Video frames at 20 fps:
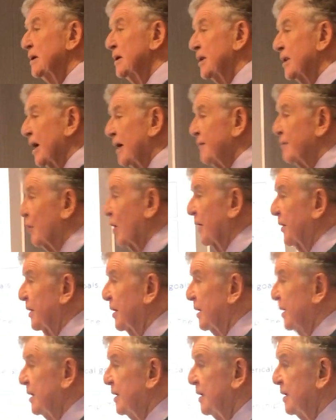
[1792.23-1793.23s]
they won
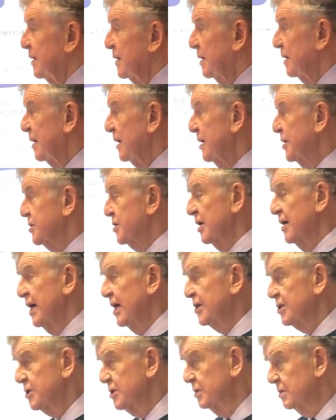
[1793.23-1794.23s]
the
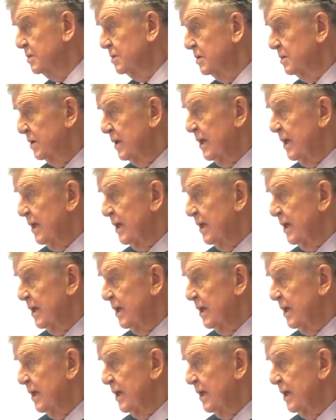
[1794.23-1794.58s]
International